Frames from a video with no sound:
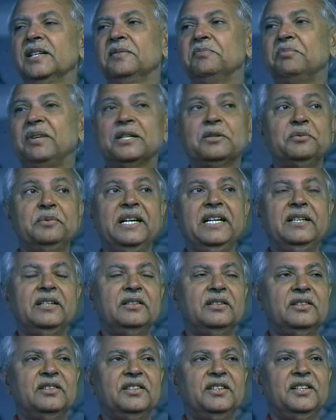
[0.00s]
But
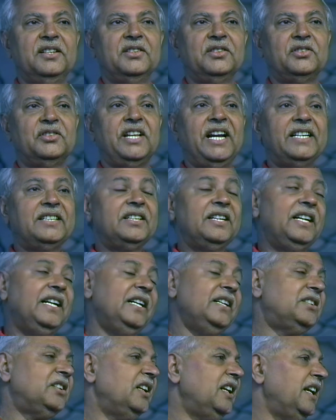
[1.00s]
when that
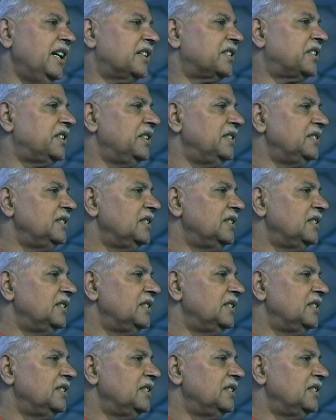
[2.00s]
intellect